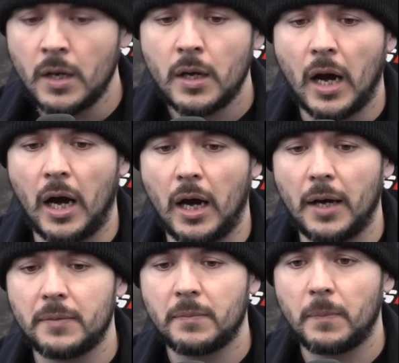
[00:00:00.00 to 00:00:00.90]
Uh,
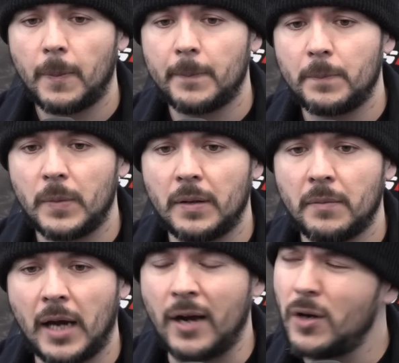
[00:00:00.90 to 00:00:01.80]

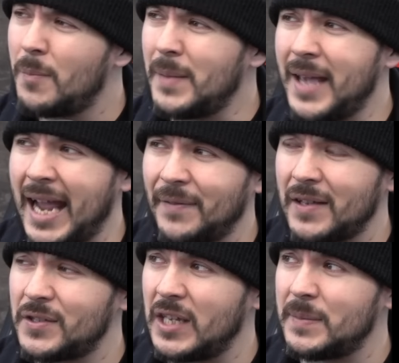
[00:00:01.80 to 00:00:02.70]
I don't know, maybe
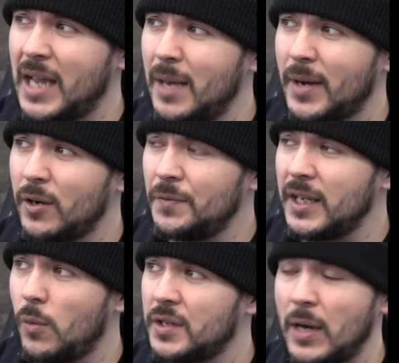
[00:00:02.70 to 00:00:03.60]
8,000 seems high, but I don't think
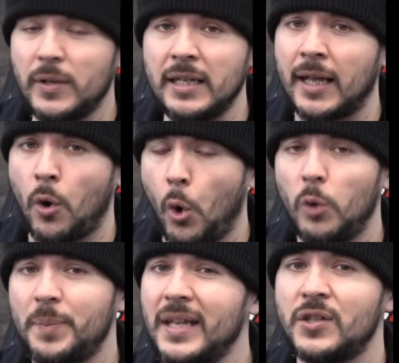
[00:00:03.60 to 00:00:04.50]
it was. I would eat like whole
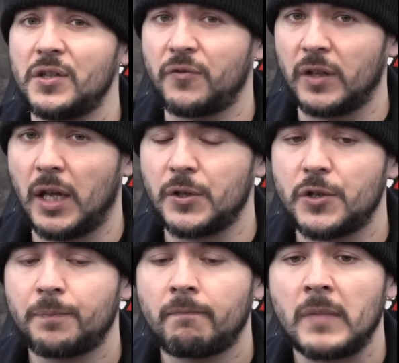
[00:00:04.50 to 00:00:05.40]
pizzas for lunch.
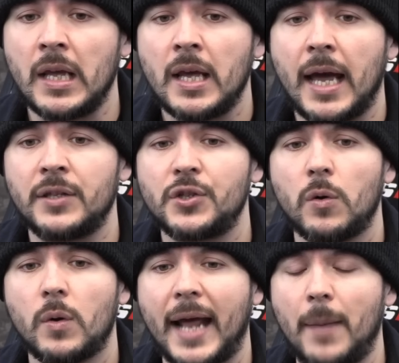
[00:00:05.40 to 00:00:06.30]
And so
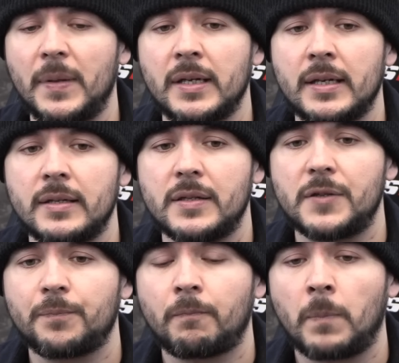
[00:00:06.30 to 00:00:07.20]
what would happen is
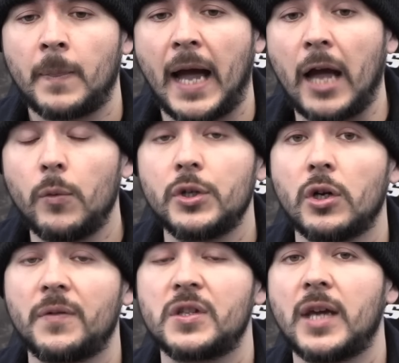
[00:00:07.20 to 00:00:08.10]
I would go
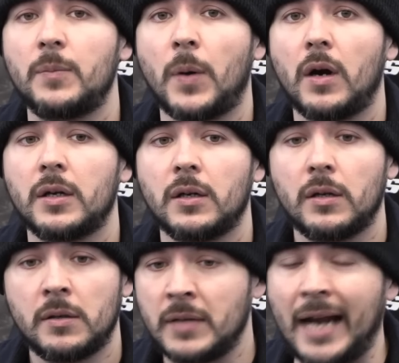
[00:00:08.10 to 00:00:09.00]
to the skate park
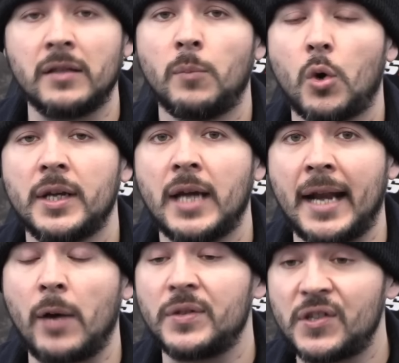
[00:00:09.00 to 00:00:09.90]
nine in the morning and
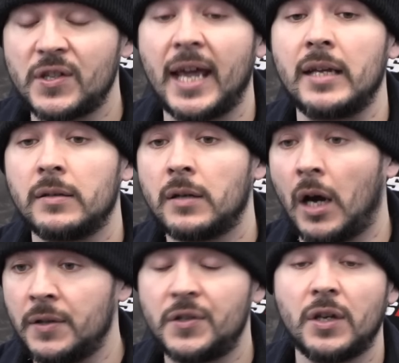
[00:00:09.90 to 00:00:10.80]
I would skate
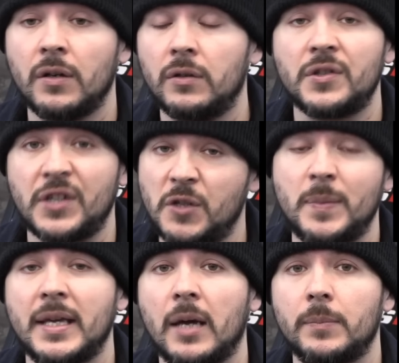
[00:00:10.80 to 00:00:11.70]
until 6
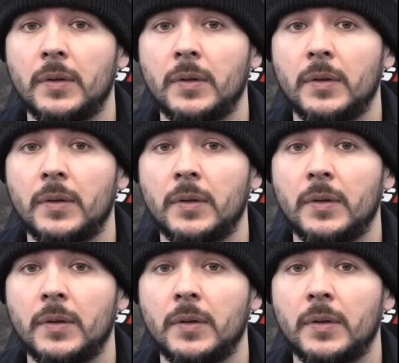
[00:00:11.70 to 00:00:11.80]
p.m.